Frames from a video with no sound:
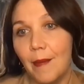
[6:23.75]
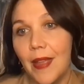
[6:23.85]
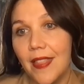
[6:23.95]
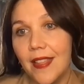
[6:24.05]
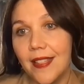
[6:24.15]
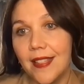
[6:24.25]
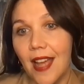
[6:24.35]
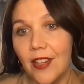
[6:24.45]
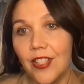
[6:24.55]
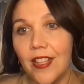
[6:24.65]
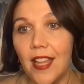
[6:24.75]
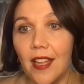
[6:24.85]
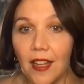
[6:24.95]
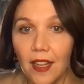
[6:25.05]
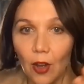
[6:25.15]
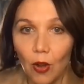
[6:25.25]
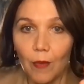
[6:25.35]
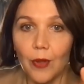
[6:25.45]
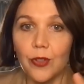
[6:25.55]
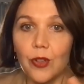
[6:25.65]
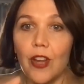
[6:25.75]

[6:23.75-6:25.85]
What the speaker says: I mean, this is actually almost